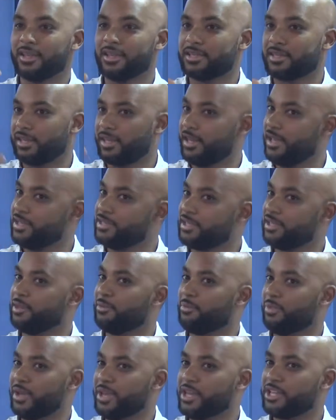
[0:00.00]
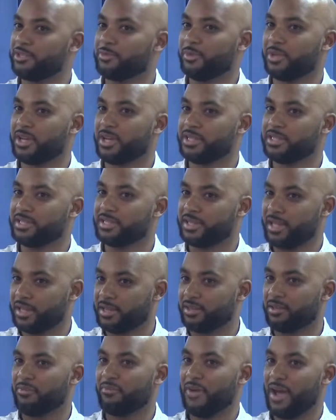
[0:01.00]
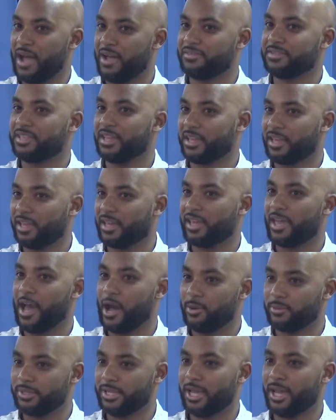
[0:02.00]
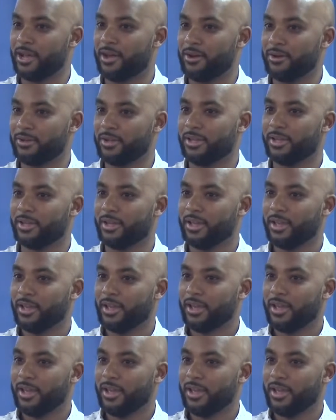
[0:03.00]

it's easy to binge because it's like the five second countdown and